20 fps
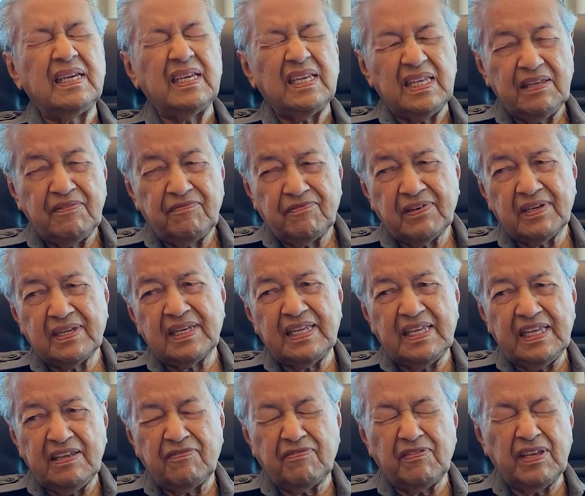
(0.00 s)
even
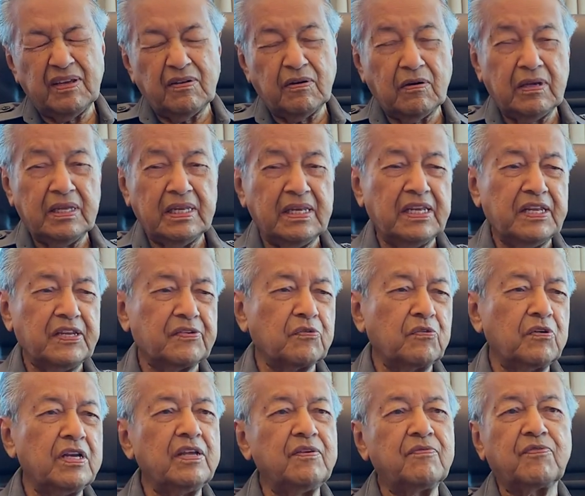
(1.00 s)
if it is
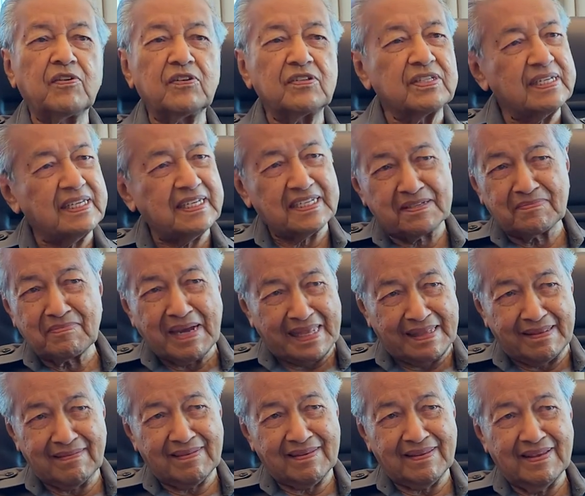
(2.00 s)
only for 6
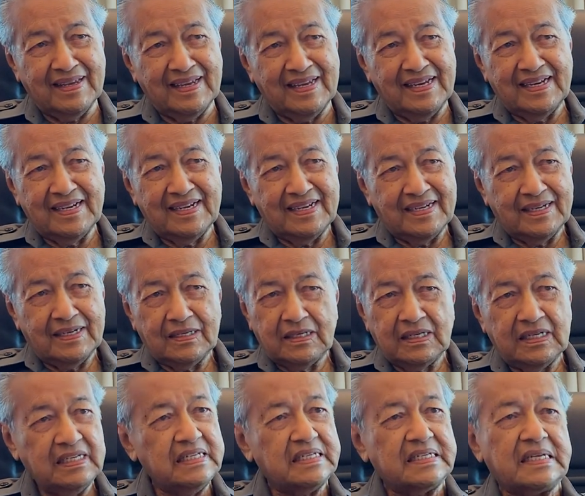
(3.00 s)
months.
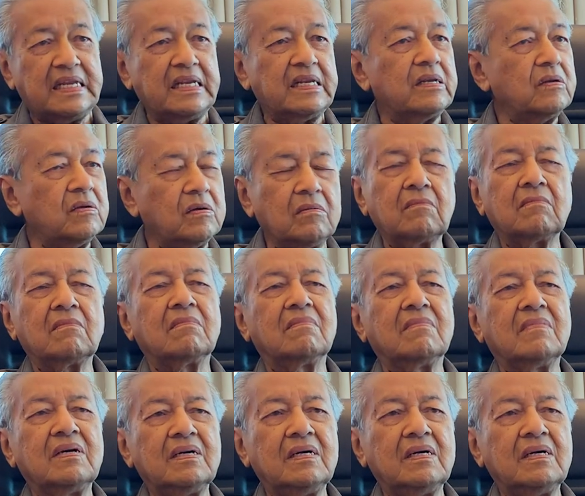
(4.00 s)
He said no.